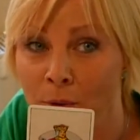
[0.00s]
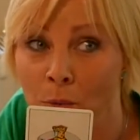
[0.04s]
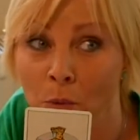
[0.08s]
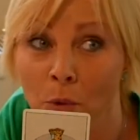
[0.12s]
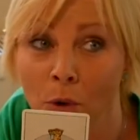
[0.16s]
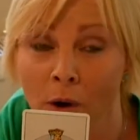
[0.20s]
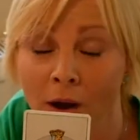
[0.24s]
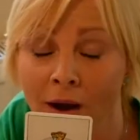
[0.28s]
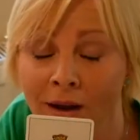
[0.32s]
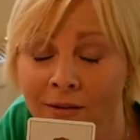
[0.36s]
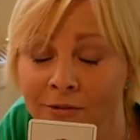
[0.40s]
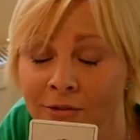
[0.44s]

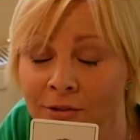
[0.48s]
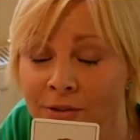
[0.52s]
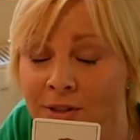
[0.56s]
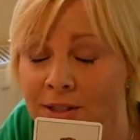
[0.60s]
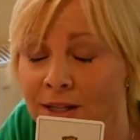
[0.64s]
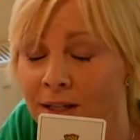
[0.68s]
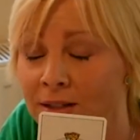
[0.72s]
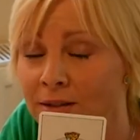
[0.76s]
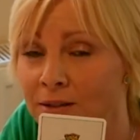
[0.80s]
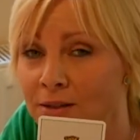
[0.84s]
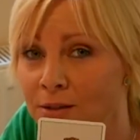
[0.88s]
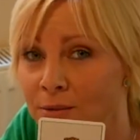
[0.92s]
What have you
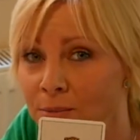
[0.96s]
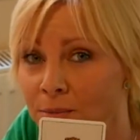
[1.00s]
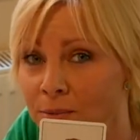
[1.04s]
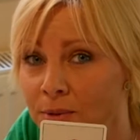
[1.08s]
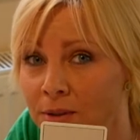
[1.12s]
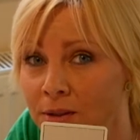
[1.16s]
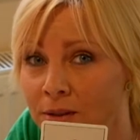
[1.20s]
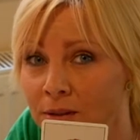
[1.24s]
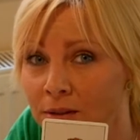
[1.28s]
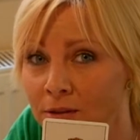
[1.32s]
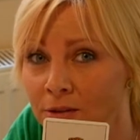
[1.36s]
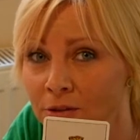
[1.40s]
done to
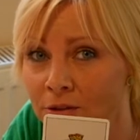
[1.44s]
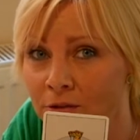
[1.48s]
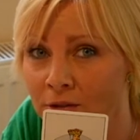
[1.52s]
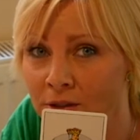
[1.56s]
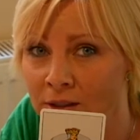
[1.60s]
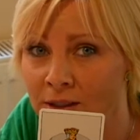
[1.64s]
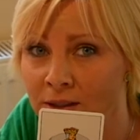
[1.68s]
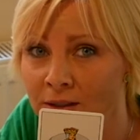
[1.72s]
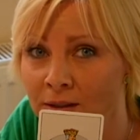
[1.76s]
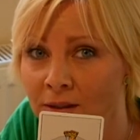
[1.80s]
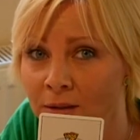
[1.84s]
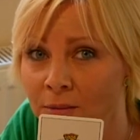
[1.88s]
be
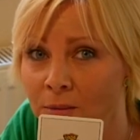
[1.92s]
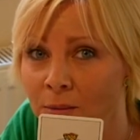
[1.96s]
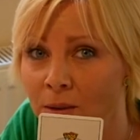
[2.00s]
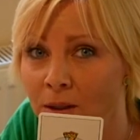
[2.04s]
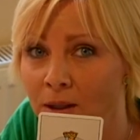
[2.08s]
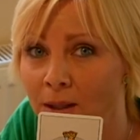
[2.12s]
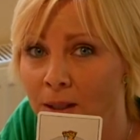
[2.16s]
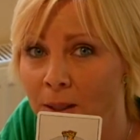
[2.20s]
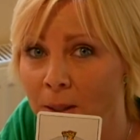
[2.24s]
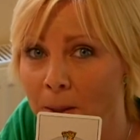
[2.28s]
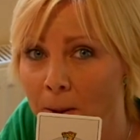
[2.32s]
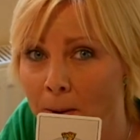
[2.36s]
treated that
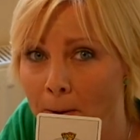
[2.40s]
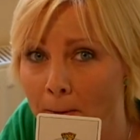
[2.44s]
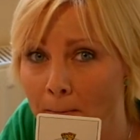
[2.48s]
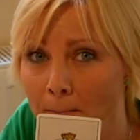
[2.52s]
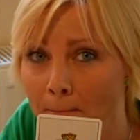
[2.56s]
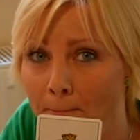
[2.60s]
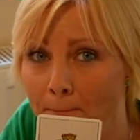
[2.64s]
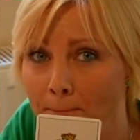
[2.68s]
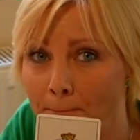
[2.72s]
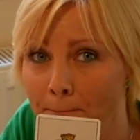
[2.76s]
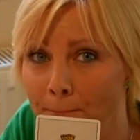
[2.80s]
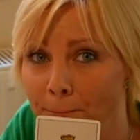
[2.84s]
way?
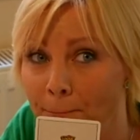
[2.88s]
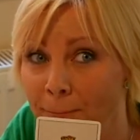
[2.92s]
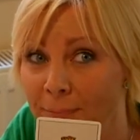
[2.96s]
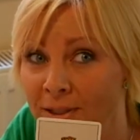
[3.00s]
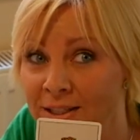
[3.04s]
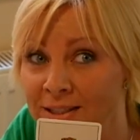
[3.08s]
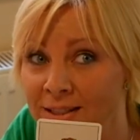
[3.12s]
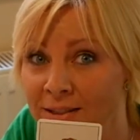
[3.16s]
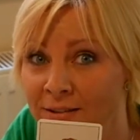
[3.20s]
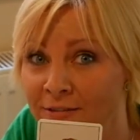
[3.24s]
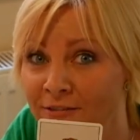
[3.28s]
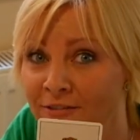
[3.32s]

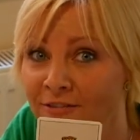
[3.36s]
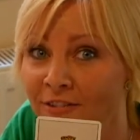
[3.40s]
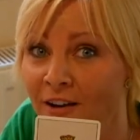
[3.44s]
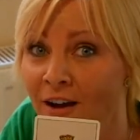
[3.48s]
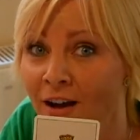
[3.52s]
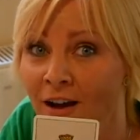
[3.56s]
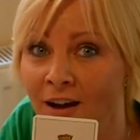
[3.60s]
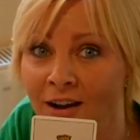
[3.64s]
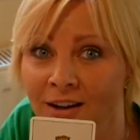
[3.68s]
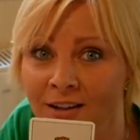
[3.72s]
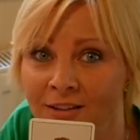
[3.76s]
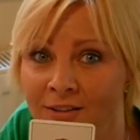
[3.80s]
Is it
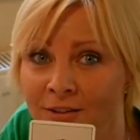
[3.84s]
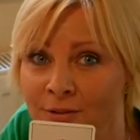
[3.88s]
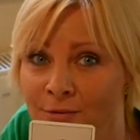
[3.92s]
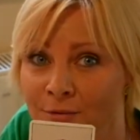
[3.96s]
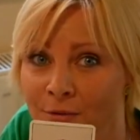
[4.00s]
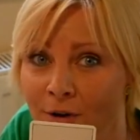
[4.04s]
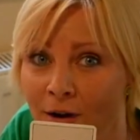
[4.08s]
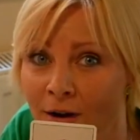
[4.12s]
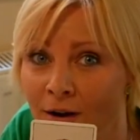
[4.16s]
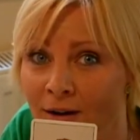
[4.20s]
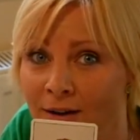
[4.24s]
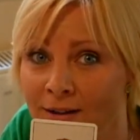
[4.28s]
fair? Is it
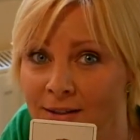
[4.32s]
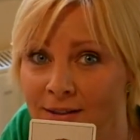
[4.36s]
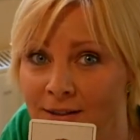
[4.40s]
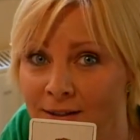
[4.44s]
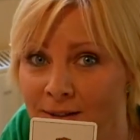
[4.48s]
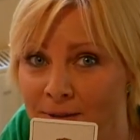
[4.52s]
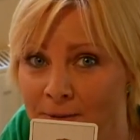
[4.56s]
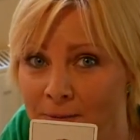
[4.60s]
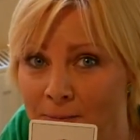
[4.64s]
right?